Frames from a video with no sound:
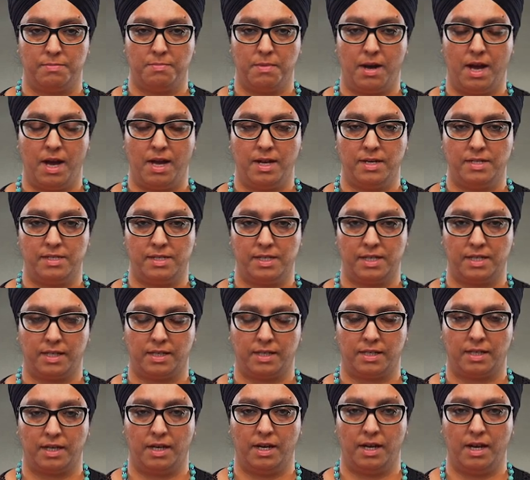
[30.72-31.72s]

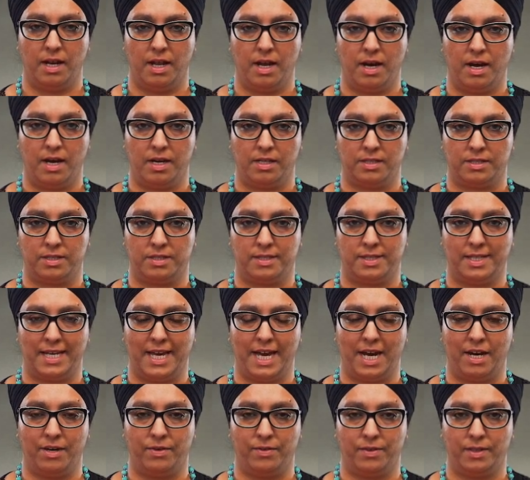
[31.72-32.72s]
demanding large
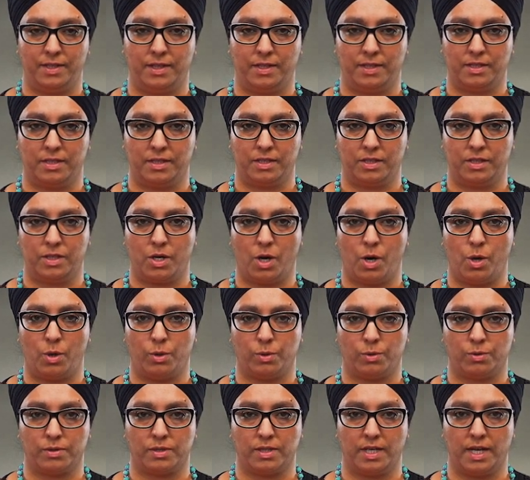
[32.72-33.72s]
dowry,
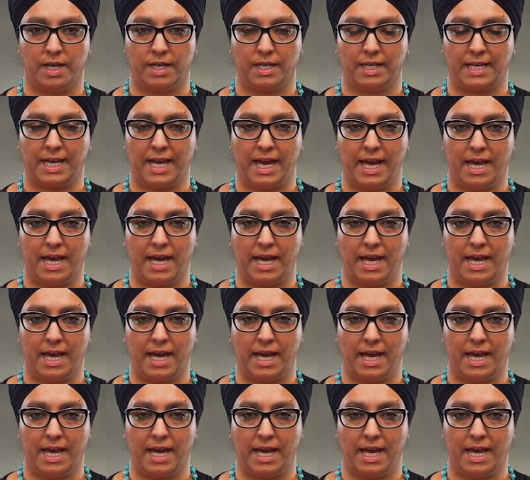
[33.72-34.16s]
gold, and